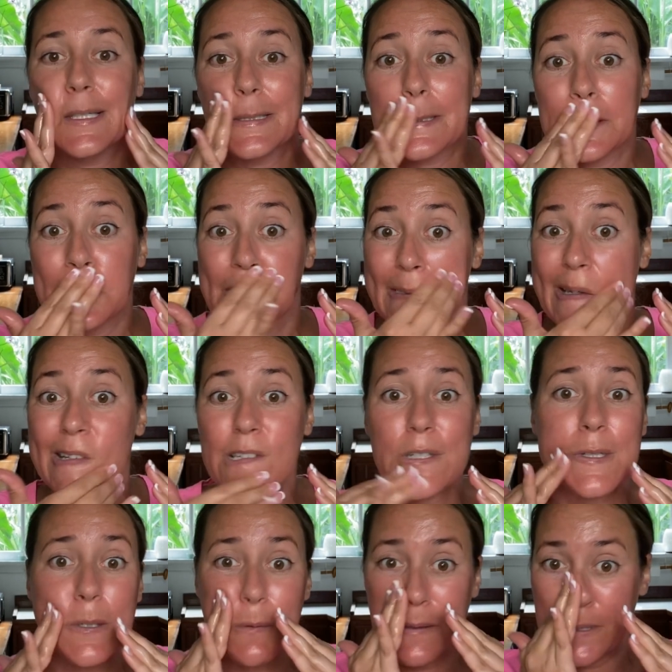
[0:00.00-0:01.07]
So
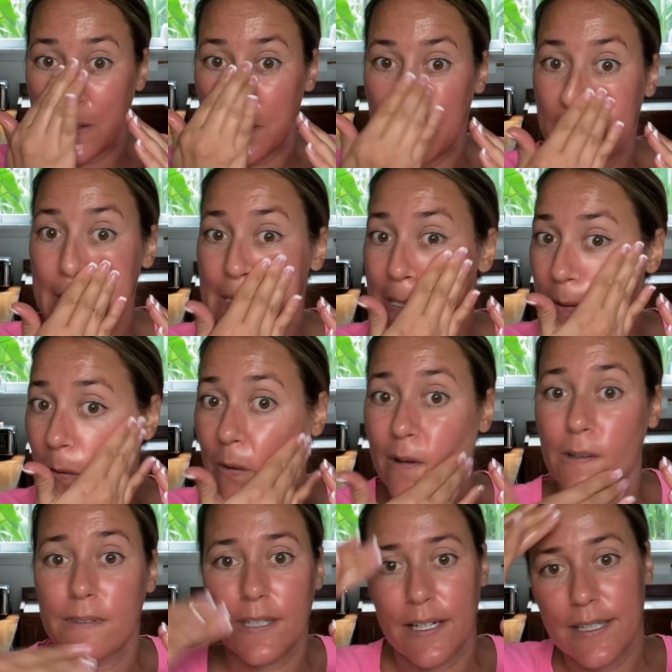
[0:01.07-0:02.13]
essentially what the cleansing oil
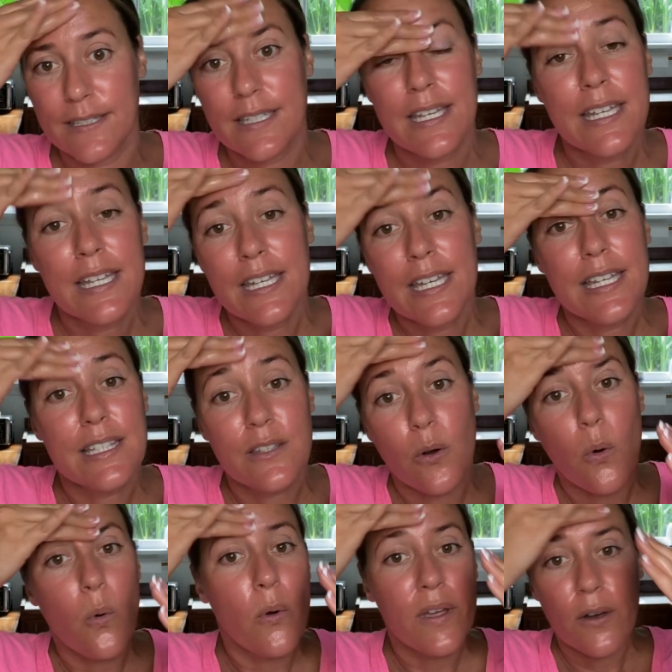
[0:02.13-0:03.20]
does is the
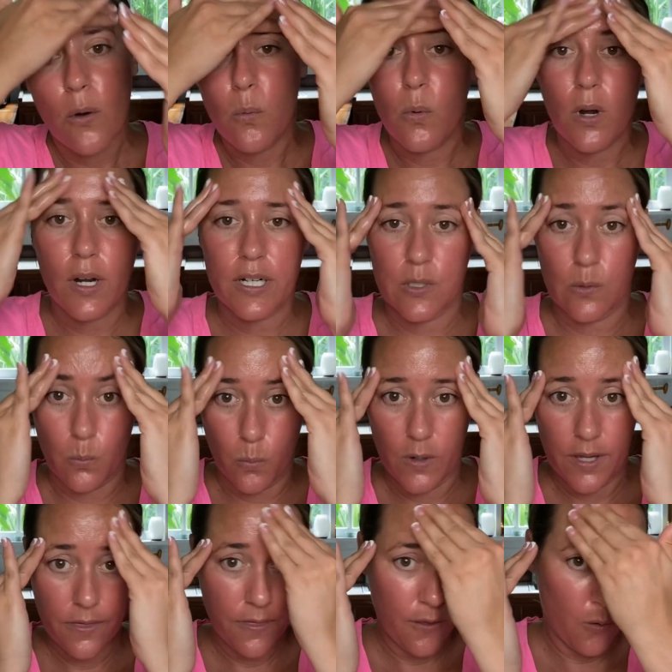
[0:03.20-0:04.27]
oil works
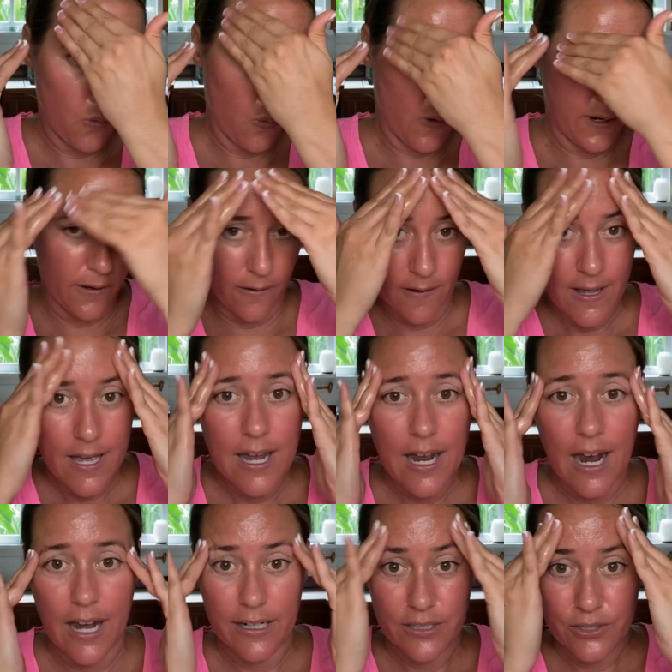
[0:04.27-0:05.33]
with the oil
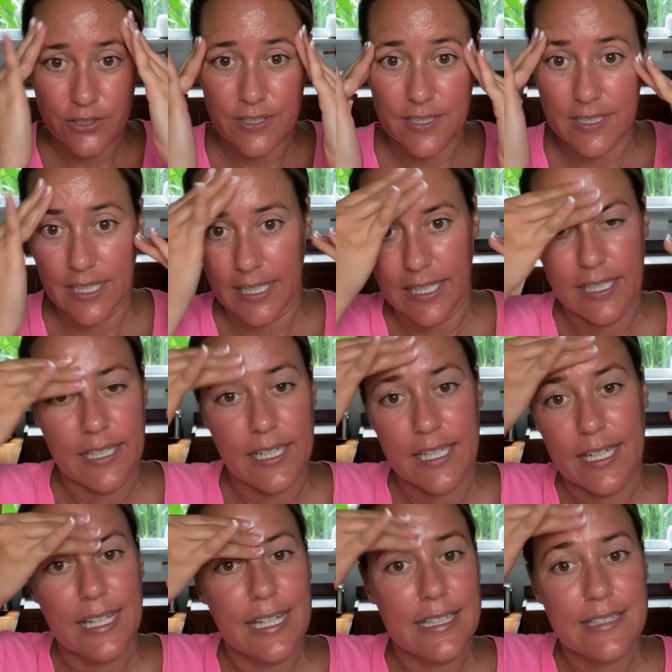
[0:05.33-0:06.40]
on your skin, and
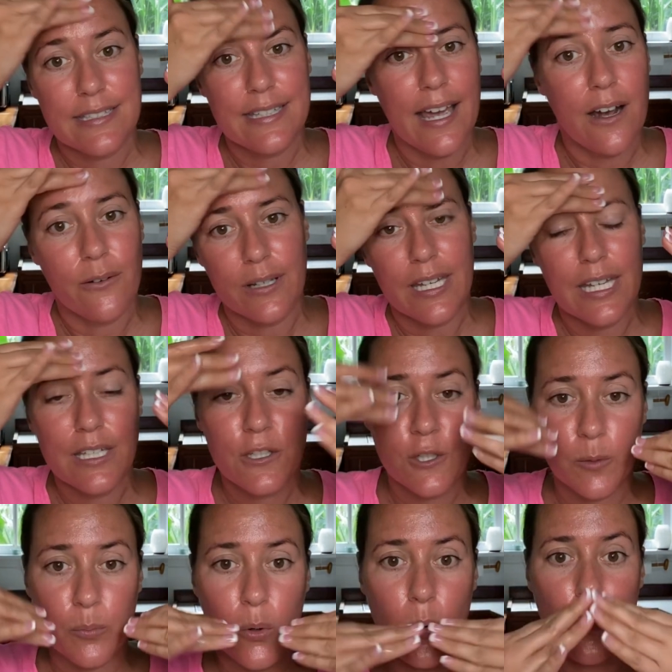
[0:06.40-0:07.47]
it gets down in your
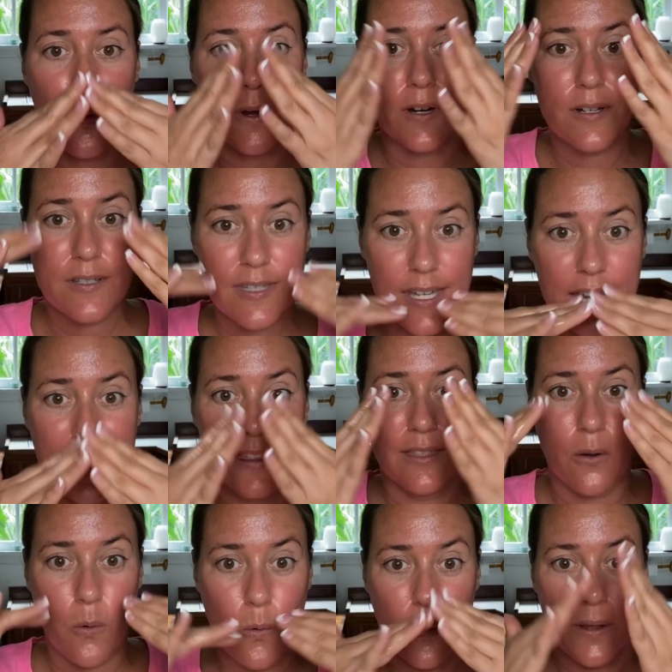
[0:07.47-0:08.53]
pores, and the
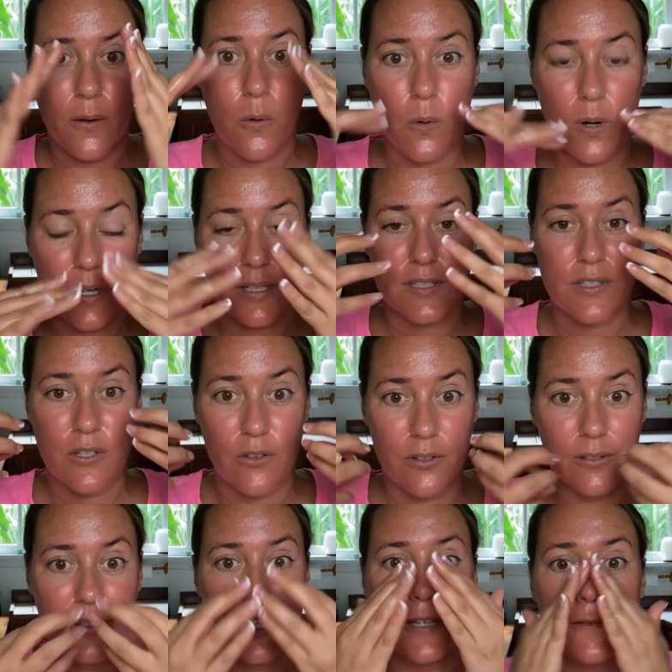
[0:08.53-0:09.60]
oil works to
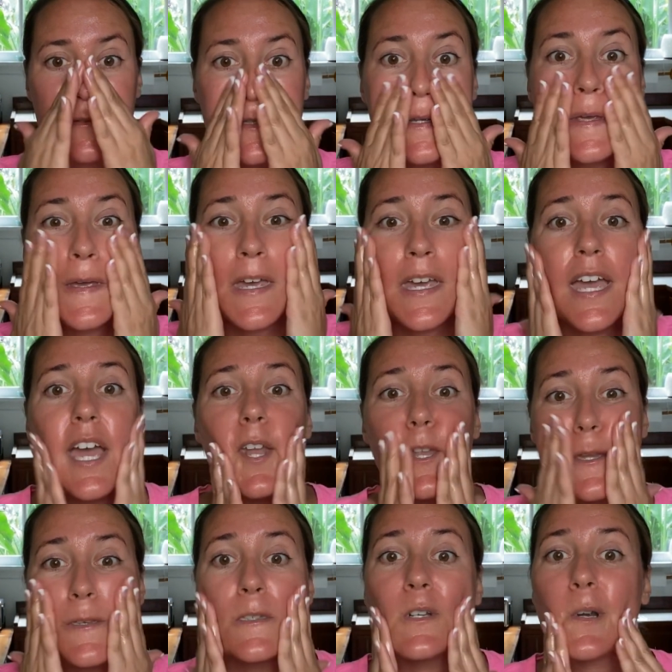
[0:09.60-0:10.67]
lift any
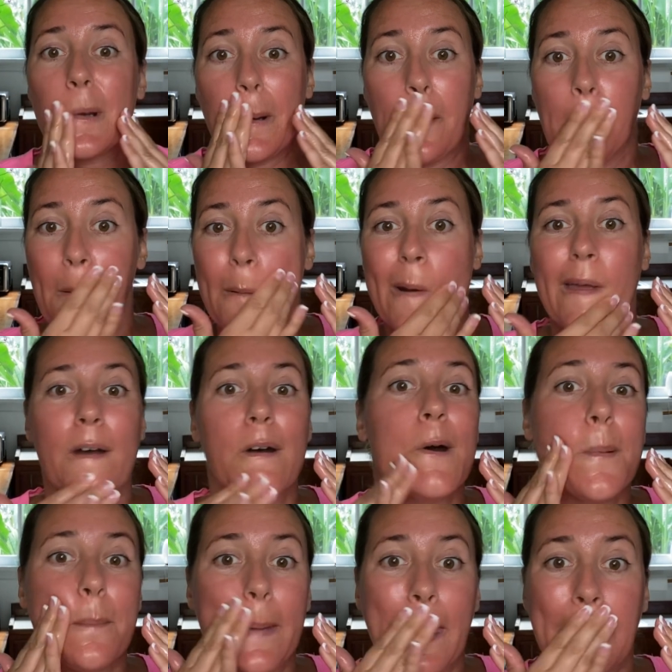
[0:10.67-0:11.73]
dirt, oil,
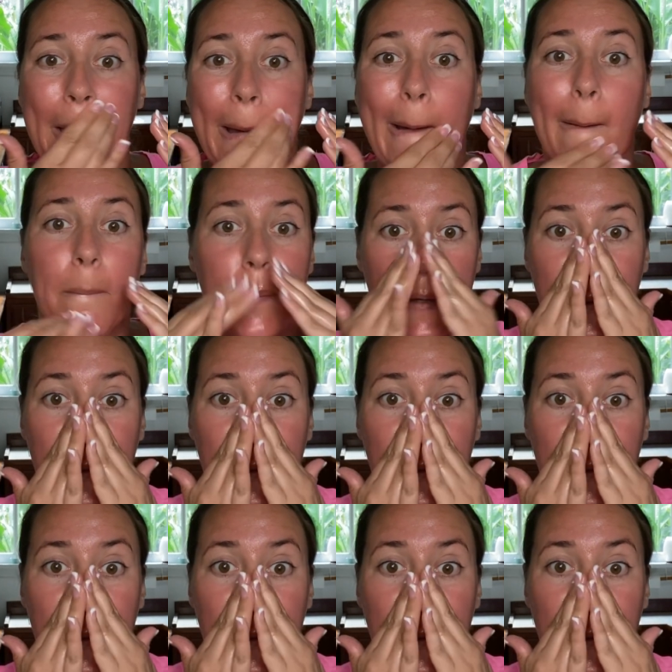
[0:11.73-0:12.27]
makeup.